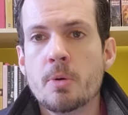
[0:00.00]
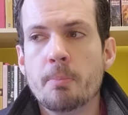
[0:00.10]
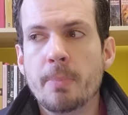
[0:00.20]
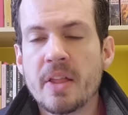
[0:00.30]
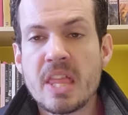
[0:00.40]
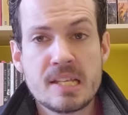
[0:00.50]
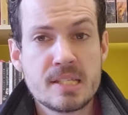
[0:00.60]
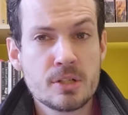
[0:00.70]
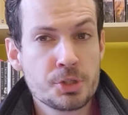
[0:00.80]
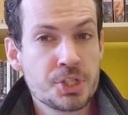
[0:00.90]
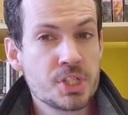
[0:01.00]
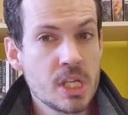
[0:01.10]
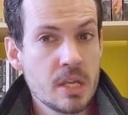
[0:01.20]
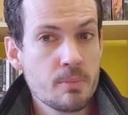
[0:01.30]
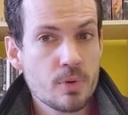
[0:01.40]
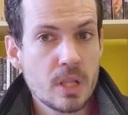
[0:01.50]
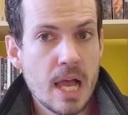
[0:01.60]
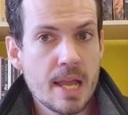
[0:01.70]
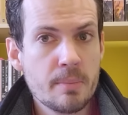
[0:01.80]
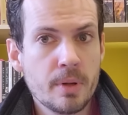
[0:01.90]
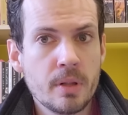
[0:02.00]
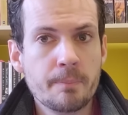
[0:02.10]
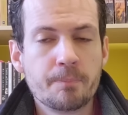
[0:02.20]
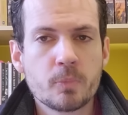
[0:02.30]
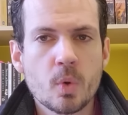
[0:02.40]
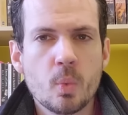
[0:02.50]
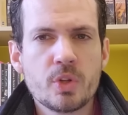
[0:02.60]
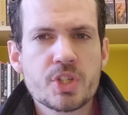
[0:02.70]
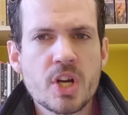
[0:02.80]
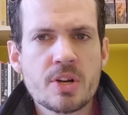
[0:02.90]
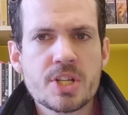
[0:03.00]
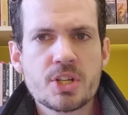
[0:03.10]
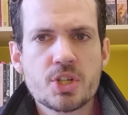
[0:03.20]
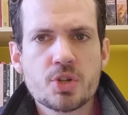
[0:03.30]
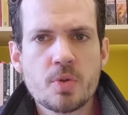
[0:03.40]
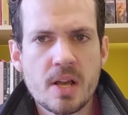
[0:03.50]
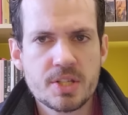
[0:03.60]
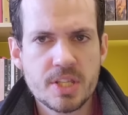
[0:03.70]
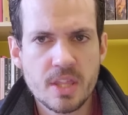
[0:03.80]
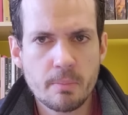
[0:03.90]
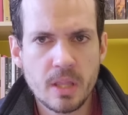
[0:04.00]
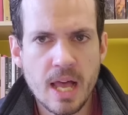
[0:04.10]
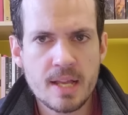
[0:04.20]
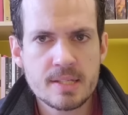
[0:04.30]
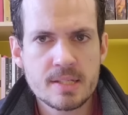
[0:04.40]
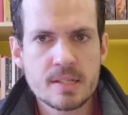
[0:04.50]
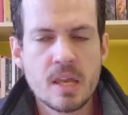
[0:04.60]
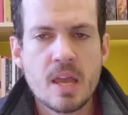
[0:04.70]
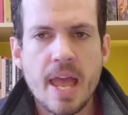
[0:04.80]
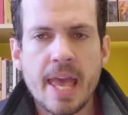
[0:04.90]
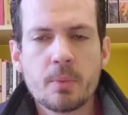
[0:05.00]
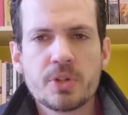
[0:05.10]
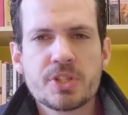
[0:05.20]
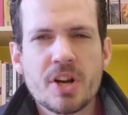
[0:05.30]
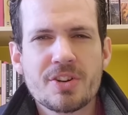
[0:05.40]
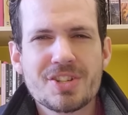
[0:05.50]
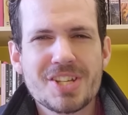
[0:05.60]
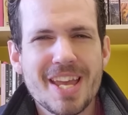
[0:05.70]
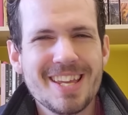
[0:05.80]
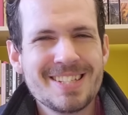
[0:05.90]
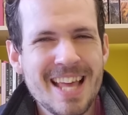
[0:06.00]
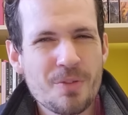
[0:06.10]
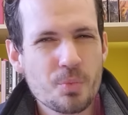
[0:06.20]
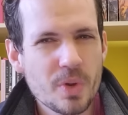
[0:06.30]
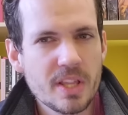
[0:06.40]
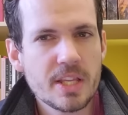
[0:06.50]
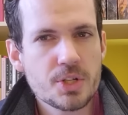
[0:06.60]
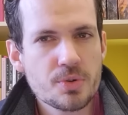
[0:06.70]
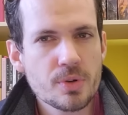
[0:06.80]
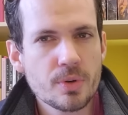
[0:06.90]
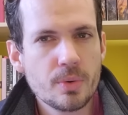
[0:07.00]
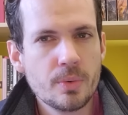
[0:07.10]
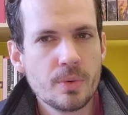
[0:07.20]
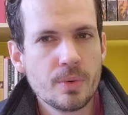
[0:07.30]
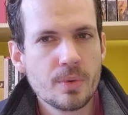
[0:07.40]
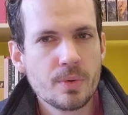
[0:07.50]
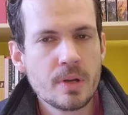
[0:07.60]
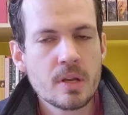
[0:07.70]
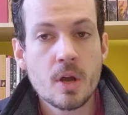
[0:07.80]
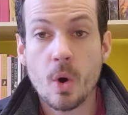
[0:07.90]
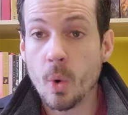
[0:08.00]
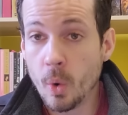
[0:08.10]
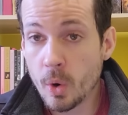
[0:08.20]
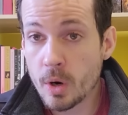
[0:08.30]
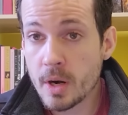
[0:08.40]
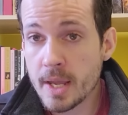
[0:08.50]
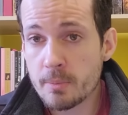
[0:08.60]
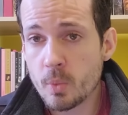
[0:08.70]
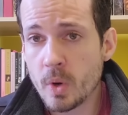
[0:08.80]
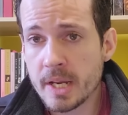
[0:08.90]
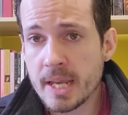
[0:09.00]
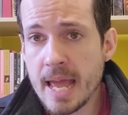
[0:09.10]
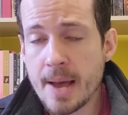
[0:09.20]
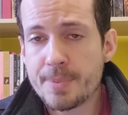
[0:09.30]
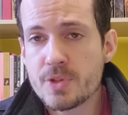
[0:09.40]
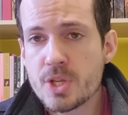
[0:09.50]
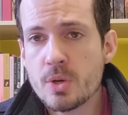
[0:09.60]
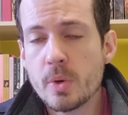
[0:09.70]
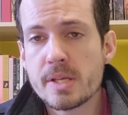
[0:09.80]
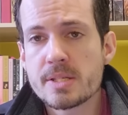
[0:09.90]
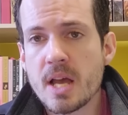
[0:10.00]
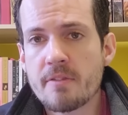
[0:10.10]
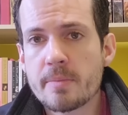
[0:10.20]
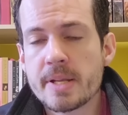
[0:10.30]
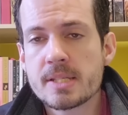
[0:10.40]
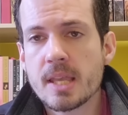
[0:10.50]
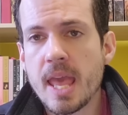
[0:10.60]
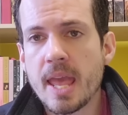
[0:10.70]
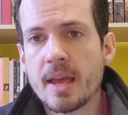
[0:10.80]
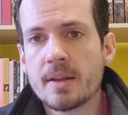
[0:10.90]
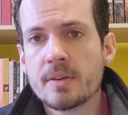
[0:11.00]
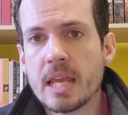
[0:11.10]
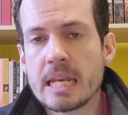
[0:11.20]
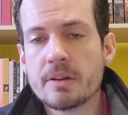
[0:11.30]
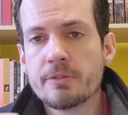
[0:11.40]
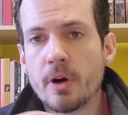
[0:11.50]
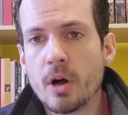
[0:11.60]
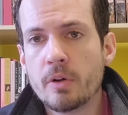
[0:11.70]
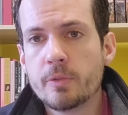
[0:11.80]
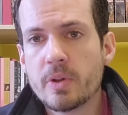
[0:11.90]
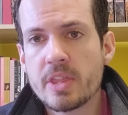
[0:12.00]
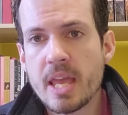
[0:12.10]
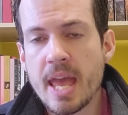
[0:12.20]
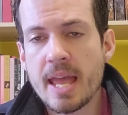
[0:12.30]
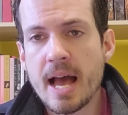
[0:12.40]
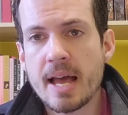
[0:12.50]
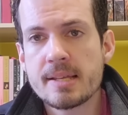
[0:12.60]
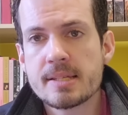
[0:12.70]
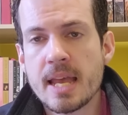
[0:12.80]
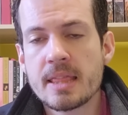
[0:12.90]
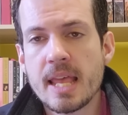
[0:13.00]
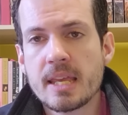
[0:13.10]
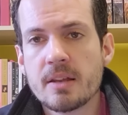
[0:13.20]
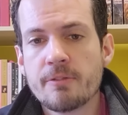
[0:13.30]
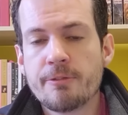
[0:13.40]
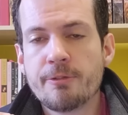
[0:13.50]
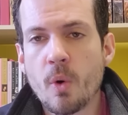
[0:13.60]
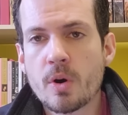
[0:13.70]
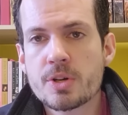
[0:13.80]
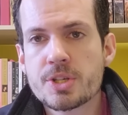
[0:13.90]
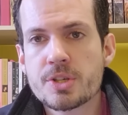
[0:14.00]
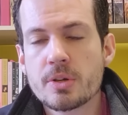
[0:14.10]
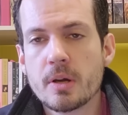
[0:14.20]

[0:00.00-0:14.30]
but they still seem reliable, we'll start to trust them less. And we'll start to say, is that really true? Or what can happen too is governments can get involved with the AIs and they can force